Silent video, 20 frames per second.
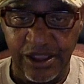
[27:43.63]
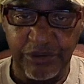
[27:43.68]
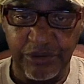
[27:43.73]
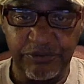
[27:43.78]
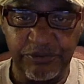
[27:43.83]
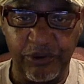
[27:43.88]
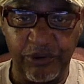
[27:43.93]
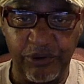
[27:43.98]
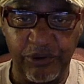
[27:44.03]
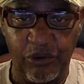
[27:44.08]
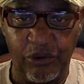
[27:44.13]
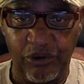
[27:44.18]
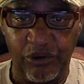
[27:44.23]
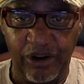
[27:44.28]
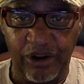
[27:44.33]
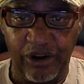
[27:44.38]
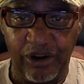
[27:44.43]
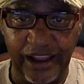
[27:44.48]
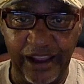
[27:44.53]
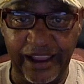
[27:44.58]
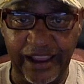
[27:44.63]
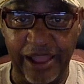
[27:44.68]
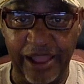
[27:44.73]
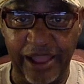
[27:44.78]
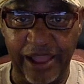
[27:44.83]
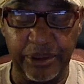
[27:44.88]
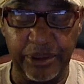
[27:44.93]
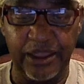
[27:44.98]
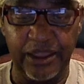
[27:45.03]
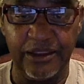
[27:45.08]
before I
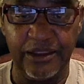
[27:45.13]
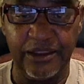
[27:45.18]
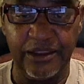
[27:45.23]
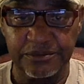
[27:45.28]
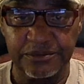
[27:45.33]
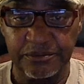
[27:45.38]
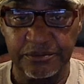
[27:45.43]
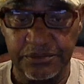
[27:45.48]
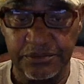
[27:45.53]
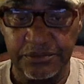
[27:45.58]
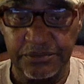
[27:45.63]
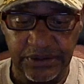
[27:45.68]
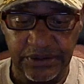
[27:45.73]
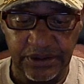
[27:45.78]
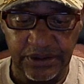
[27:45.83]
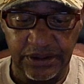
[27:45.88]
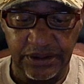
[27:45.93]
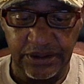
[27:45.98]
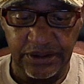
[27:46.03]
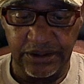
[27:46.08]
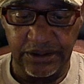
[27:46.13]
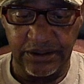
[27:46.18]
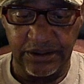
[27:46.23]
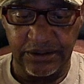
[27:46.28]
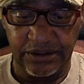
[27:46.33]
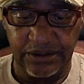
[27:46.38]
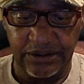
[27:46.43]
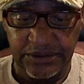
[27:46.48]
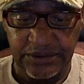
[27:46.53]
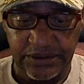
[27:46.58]
got paid.
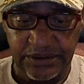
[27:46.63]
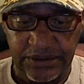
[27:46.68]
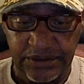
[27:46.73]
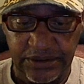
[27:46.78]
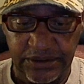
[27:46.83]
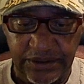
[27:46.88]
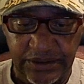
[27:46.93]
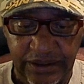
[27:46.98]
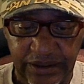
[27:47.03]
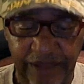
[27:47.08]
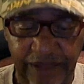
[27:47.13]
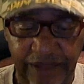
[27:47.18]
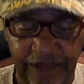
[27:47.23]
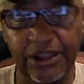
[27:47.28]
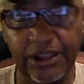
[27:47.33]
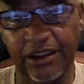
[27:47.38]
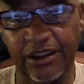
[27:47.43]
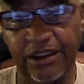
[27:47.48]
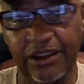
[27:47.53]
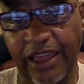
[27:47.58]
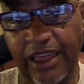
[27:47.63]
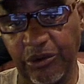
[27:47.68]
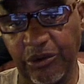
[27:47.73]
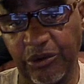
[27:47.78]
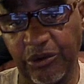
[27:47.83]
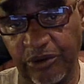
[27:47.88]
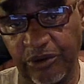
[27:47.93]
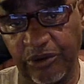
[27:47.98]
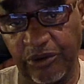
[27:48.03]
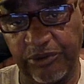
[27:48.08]
I've done a lot of
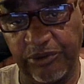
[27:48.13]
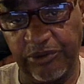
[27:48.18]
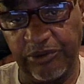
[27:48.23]
work for